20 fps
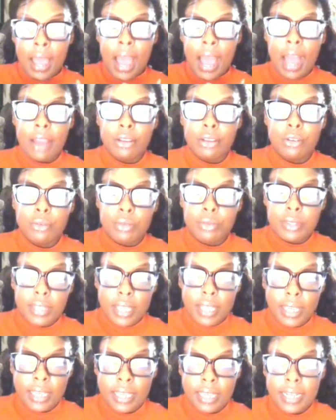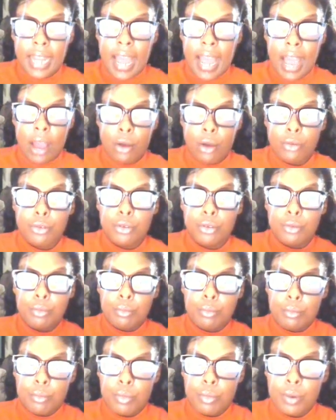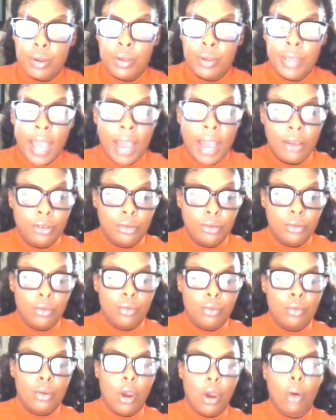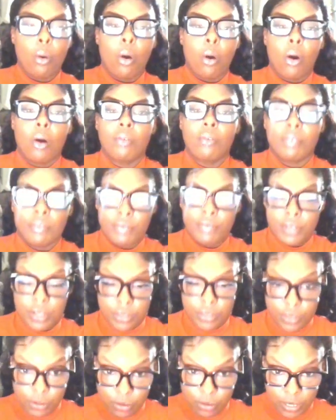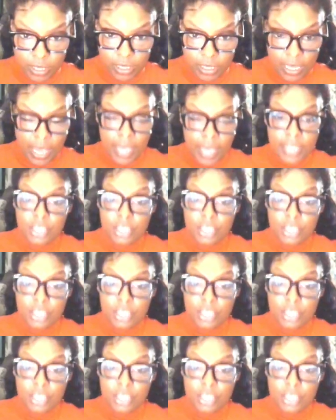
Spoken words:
How you think and how you go off of your thoughts.